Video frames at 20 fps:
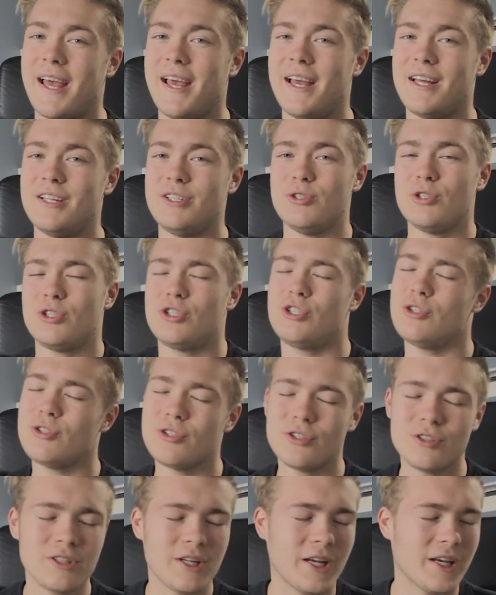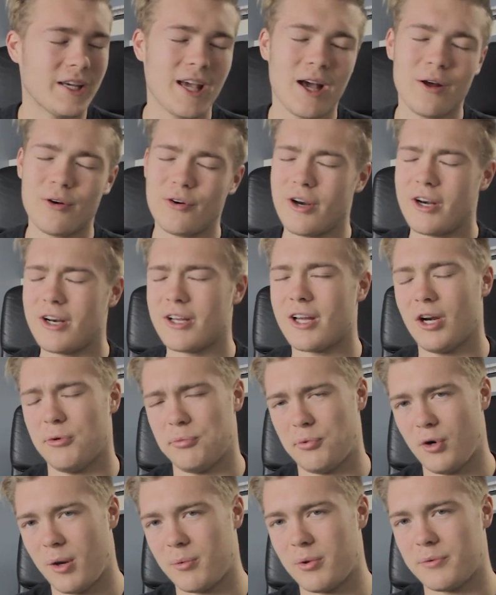and you shouldn't encounter any kind
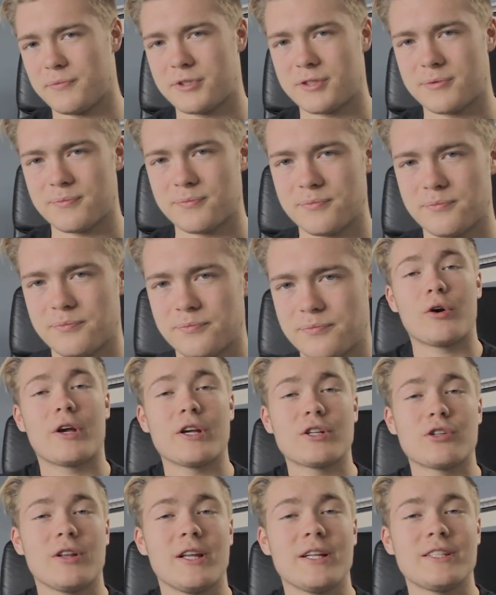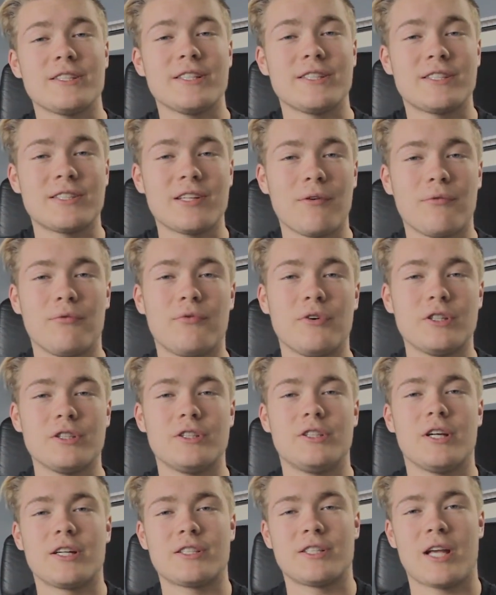of problems. Okay, so let's say
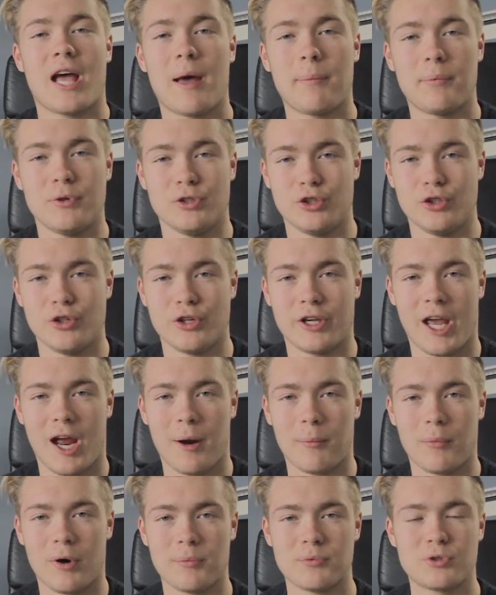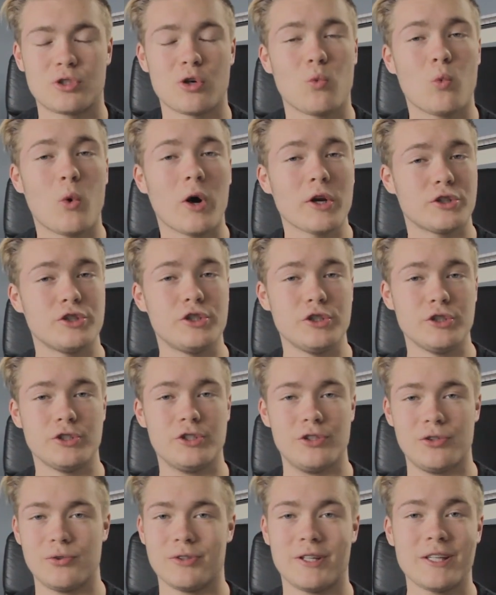something does happen to your camera. So what
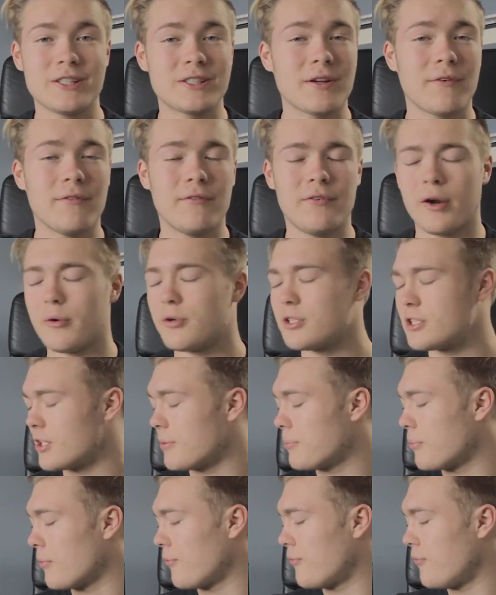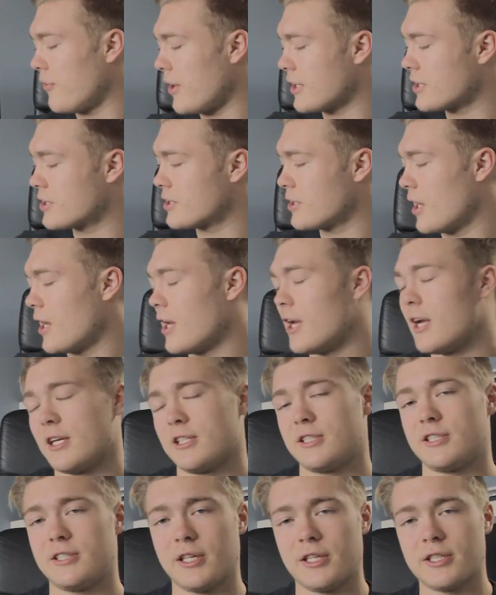do? There's a very simple fix
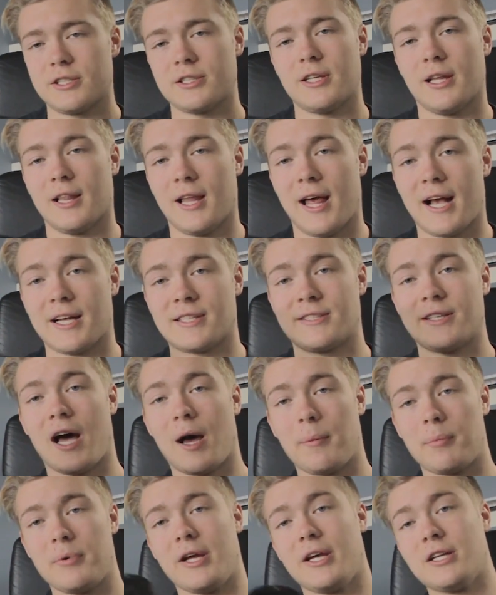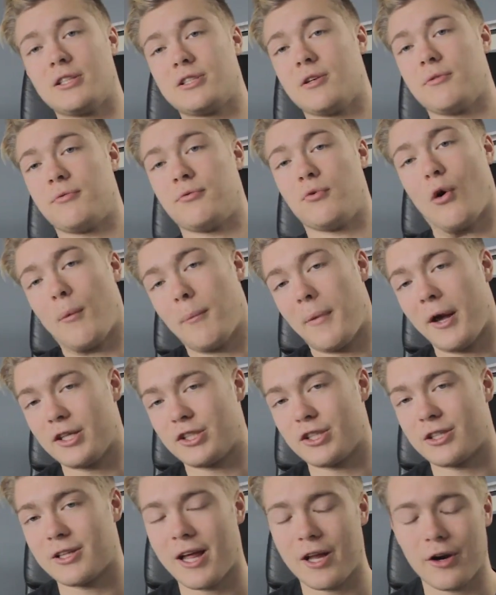since the last updates for
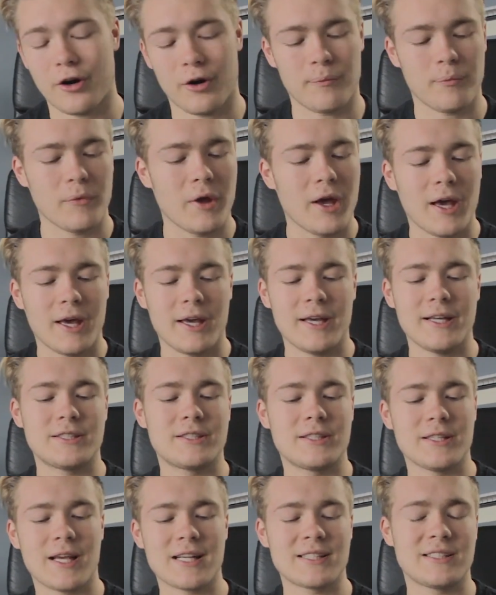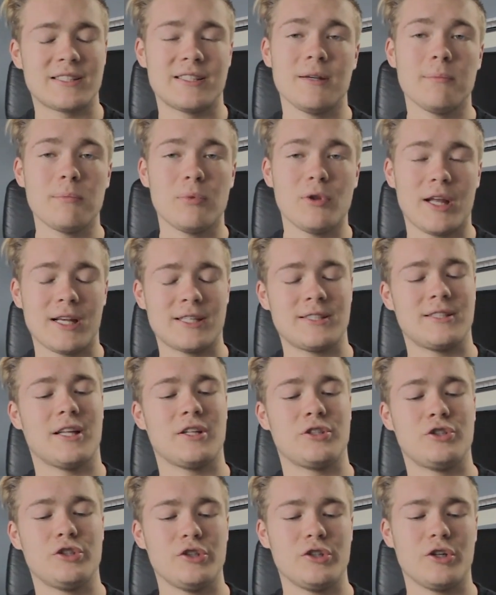Magic Lantern. It's as simple as
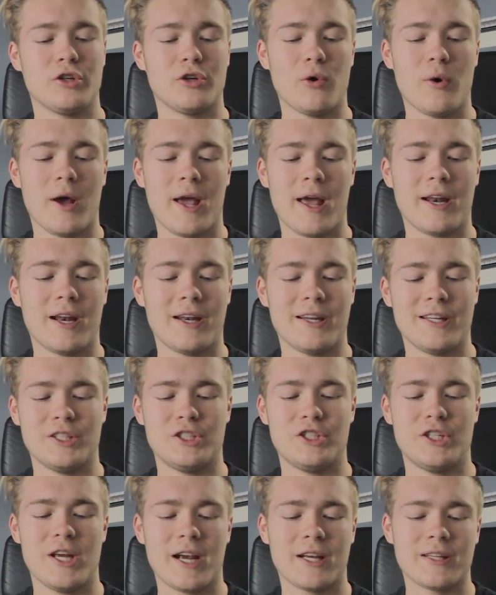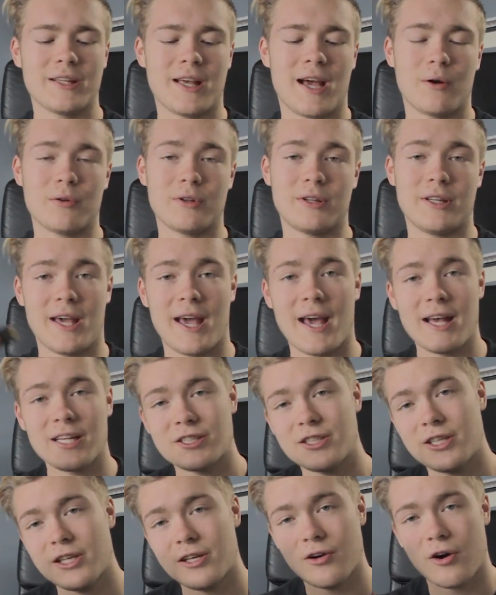that you go ahead and eject out the
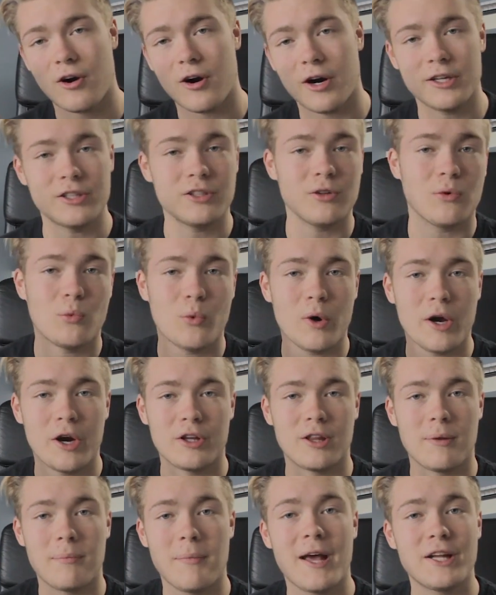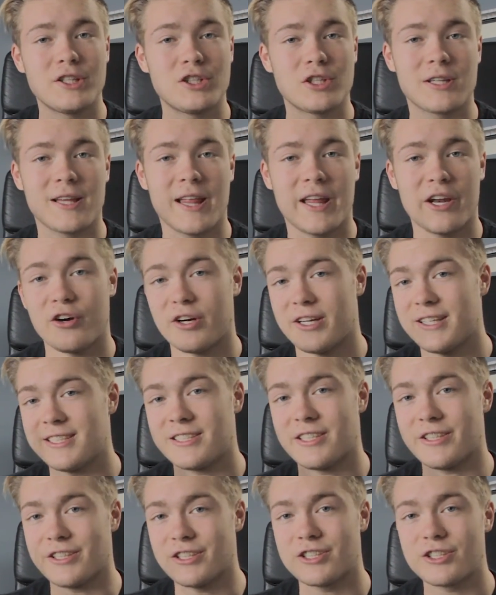SD card where the Magic Lantern
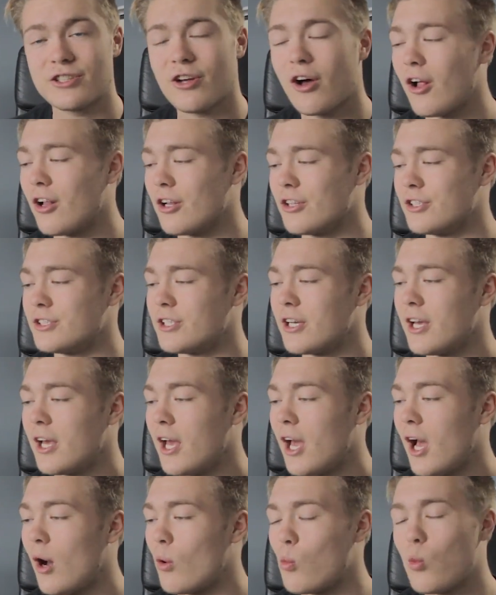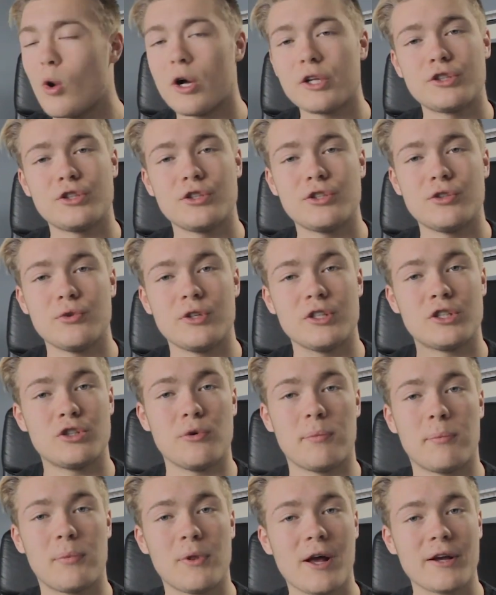is installed, and what you do is
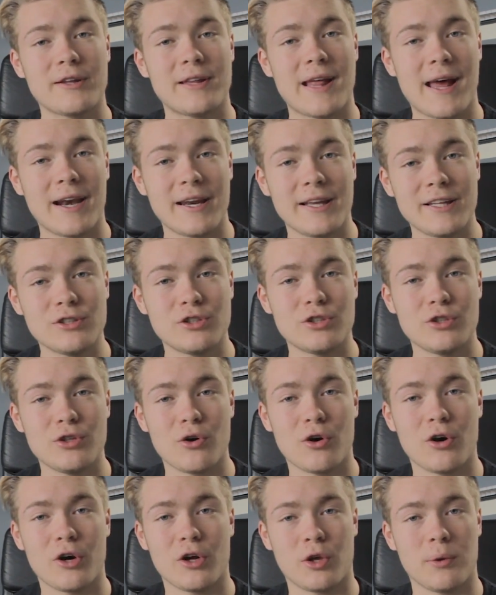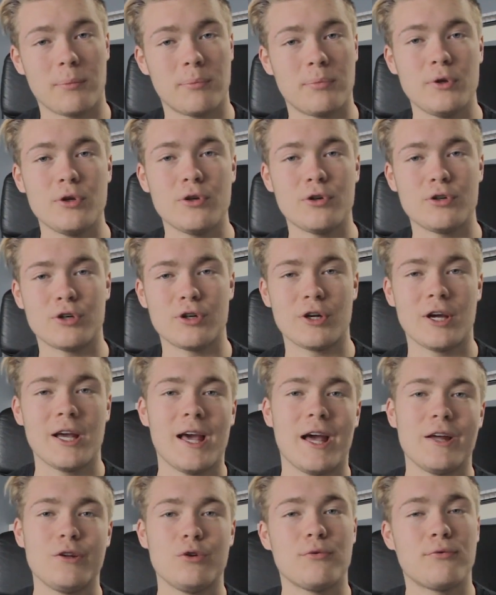you plug that into your computer
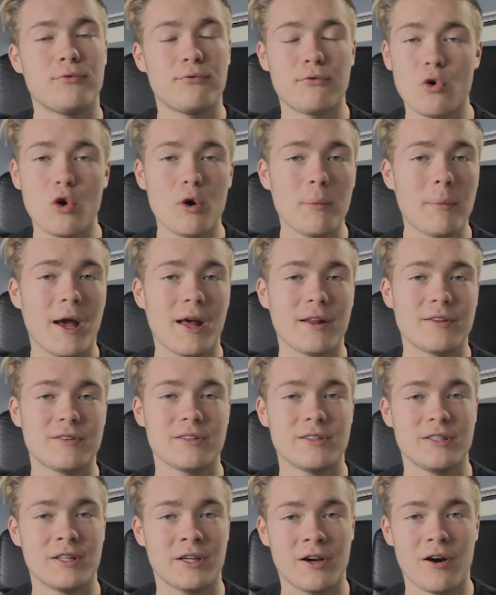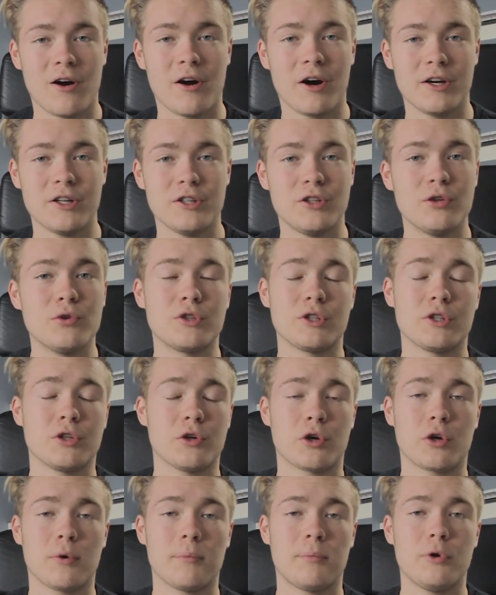and you format the card using
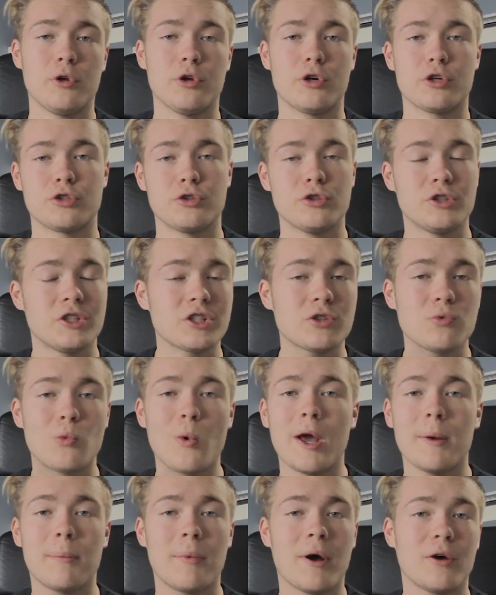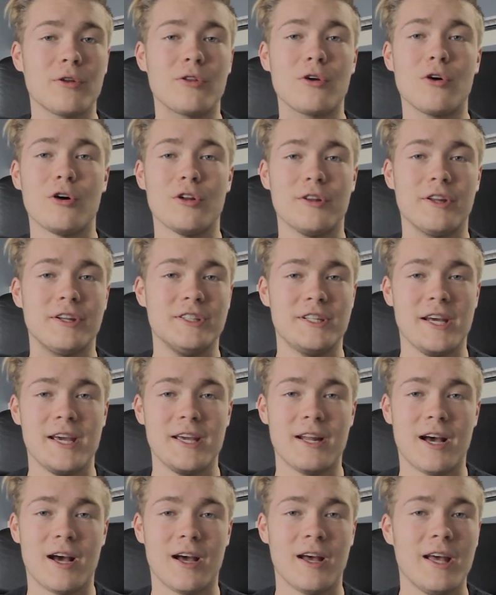your computer. So you just wipe out all the
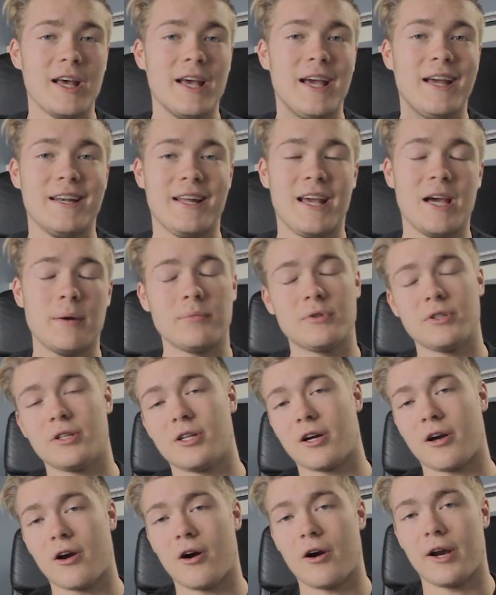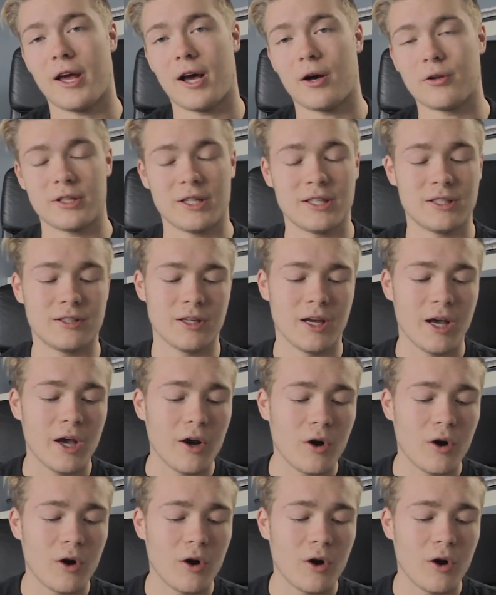data and empty the card out, and